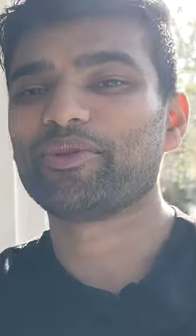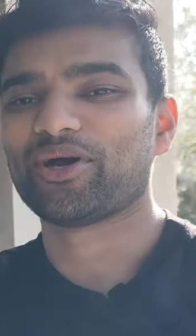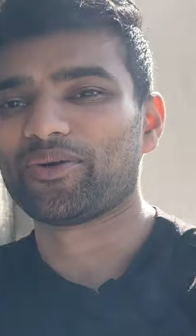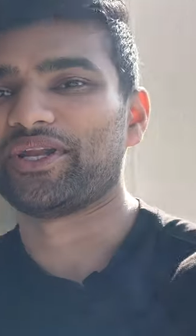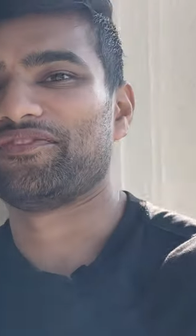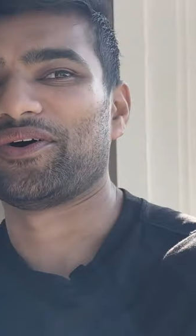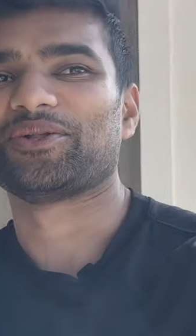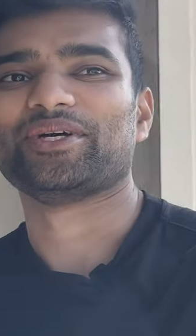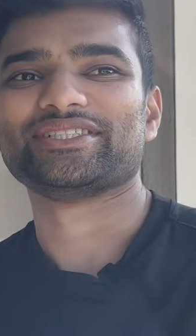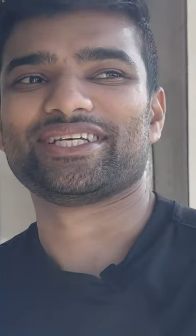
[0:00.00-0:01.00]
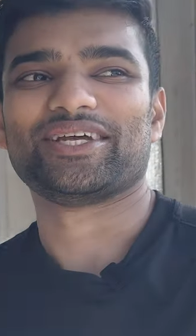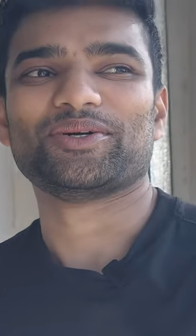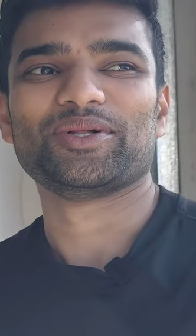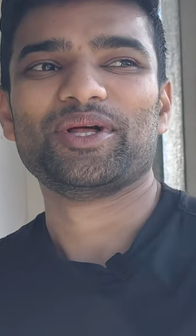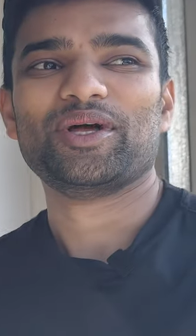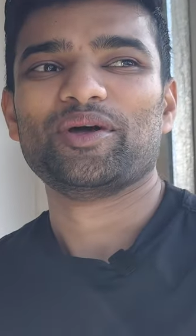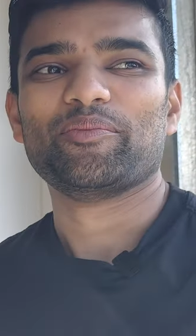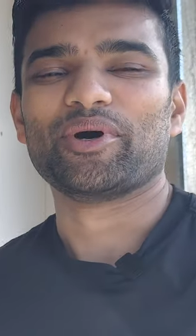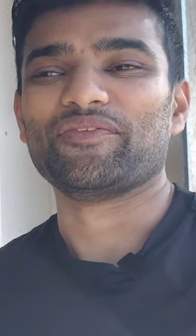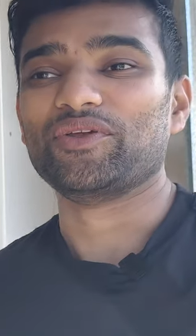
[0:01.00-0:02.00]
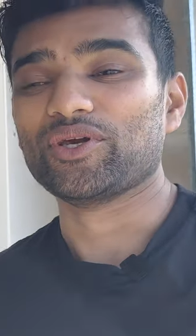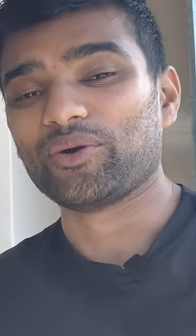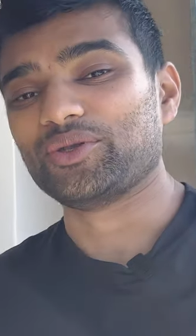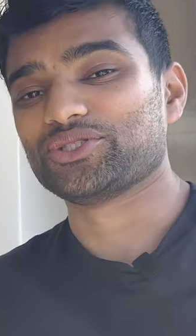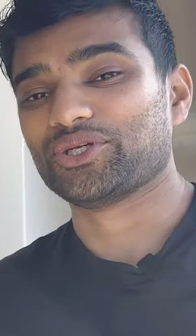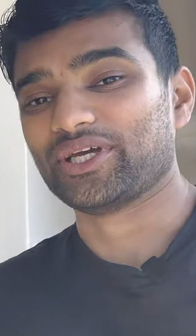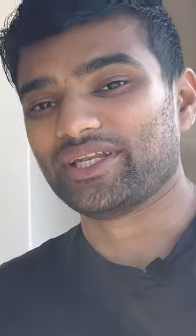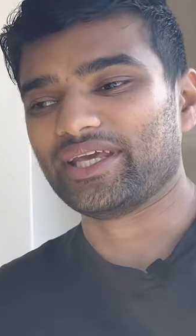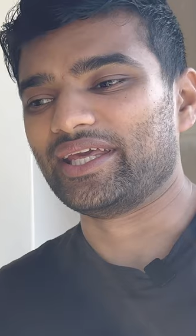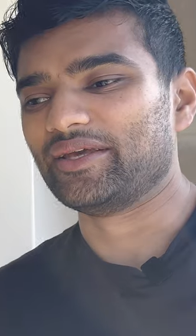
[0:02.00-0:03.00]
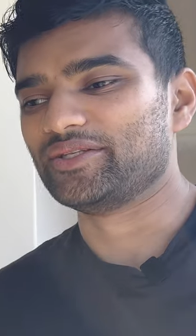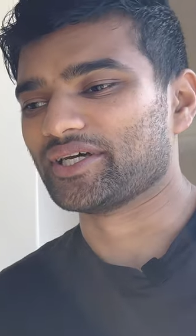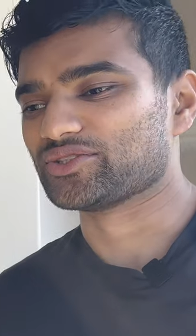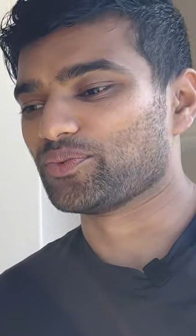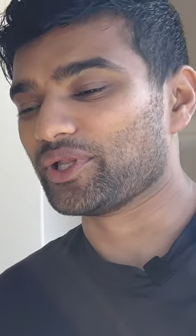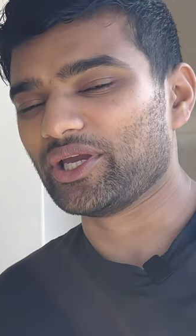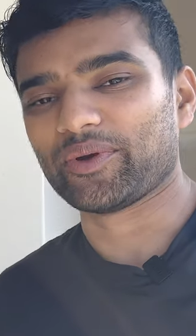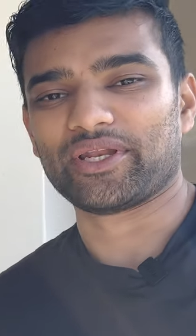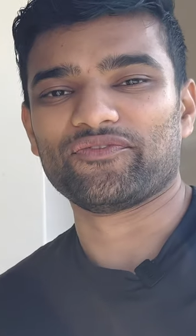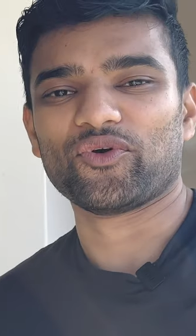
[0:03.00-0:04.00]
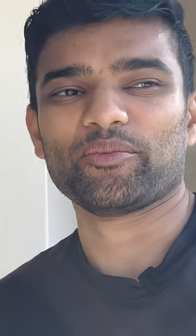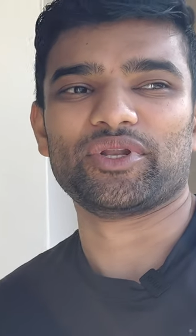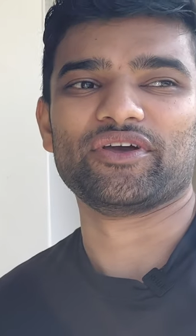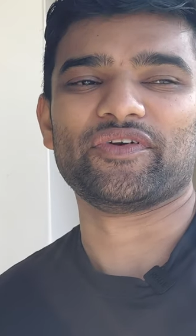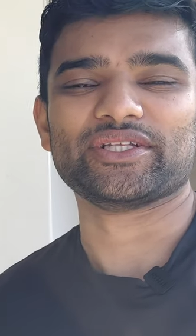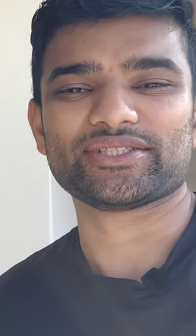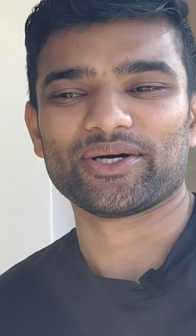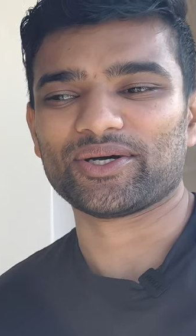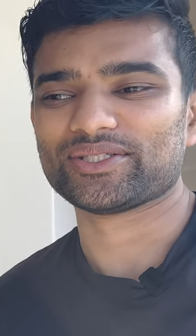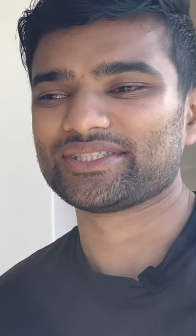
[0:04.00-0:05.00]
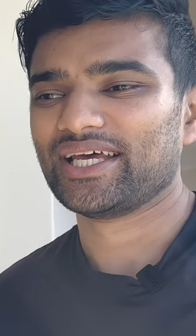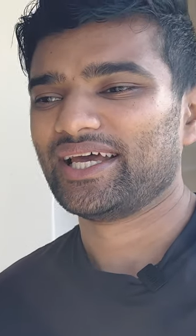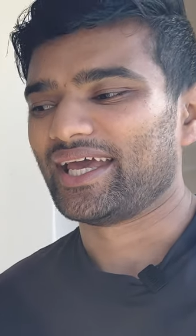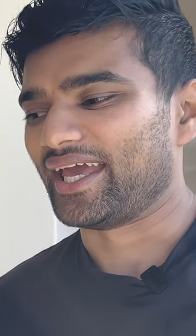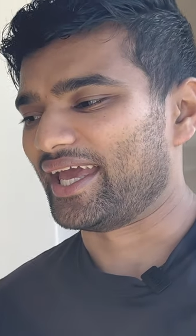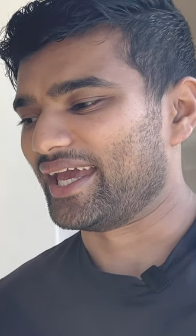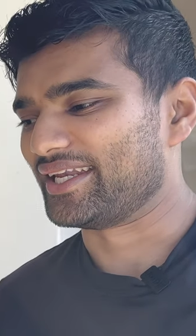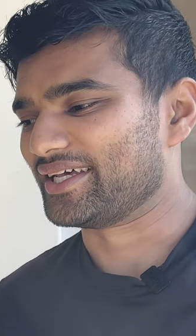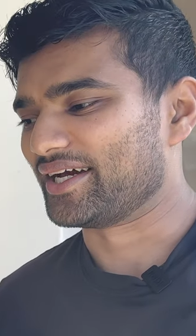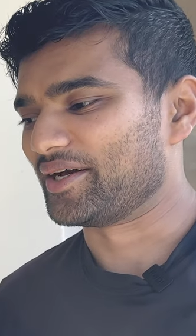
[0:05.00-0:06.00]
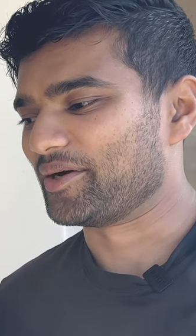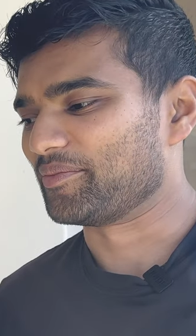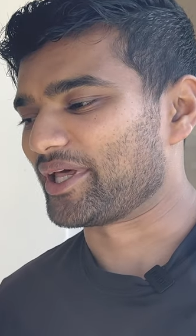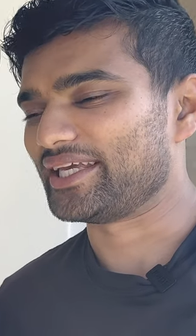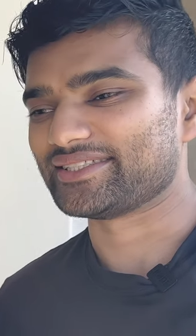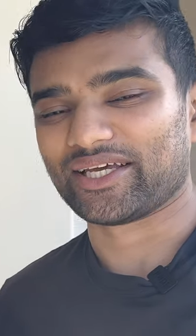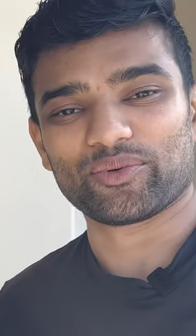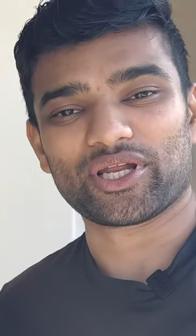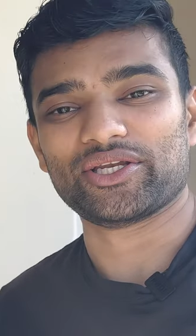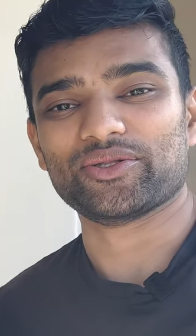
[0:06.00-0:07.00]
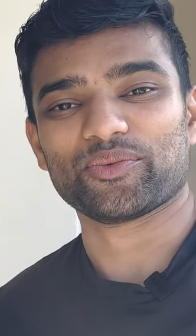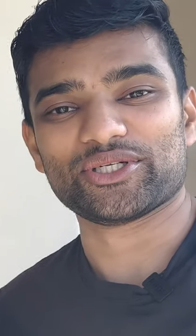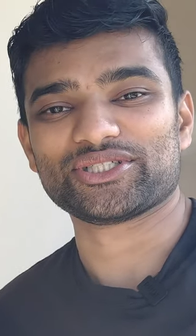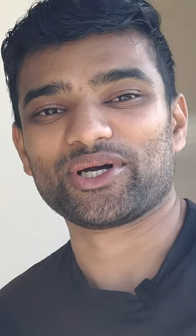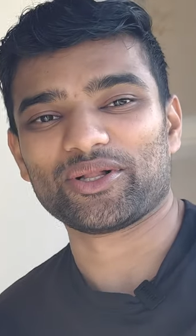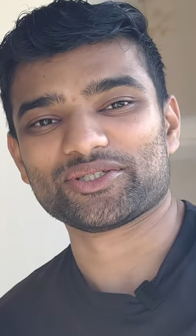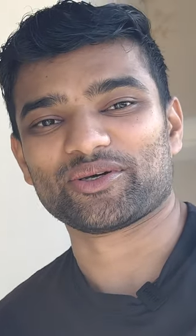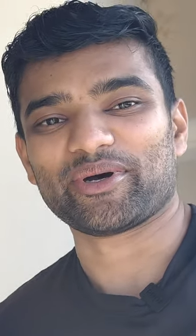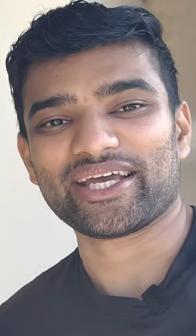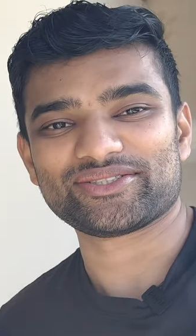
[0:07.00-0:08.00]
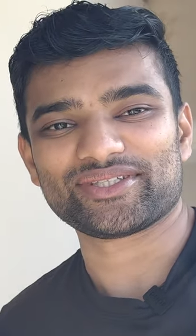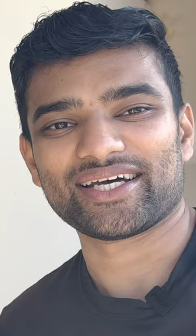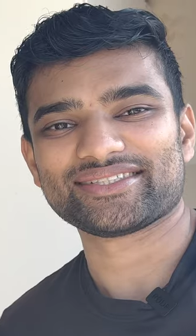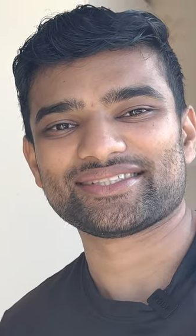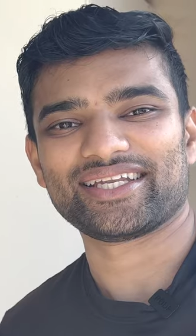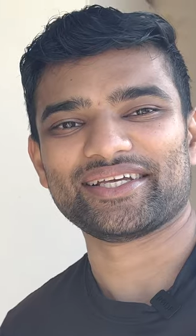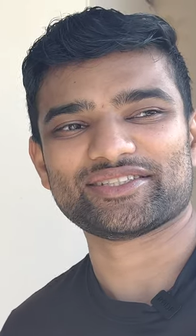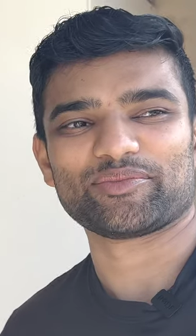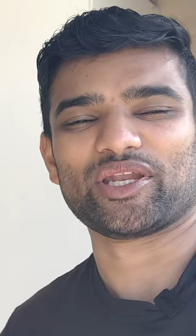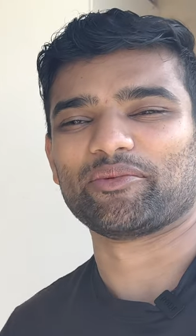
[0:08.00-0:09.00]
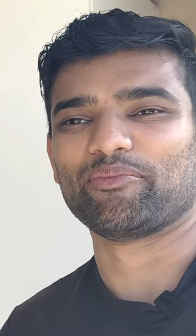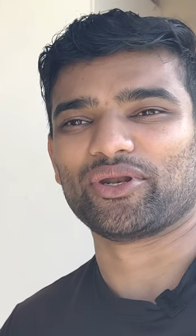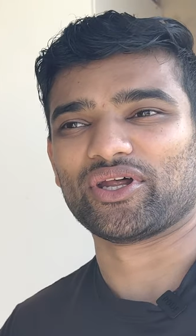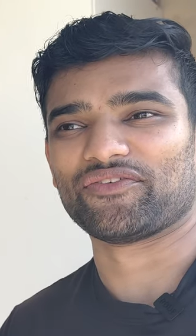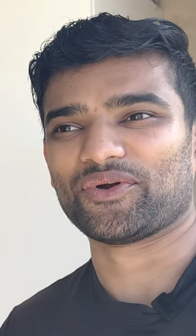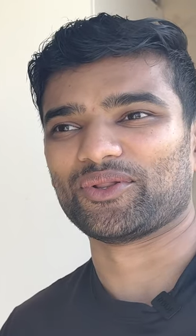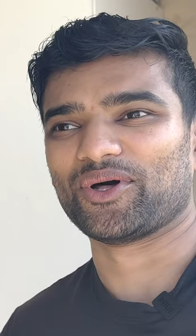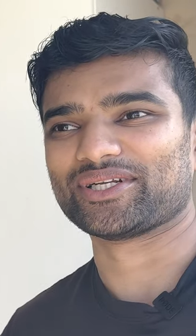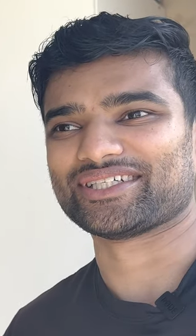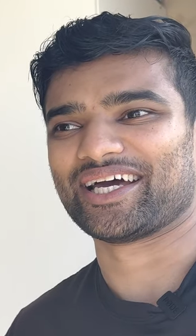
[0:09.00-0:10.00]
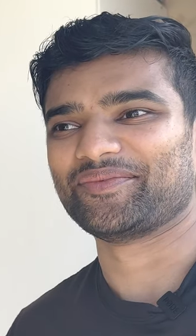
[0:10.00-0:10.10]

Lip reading: already follow his channel. But if you don't, you should. He does really great informative installs. And like he said, we're going to do the rigid collars on my S2000 today. It's something I've been putting off for a long time.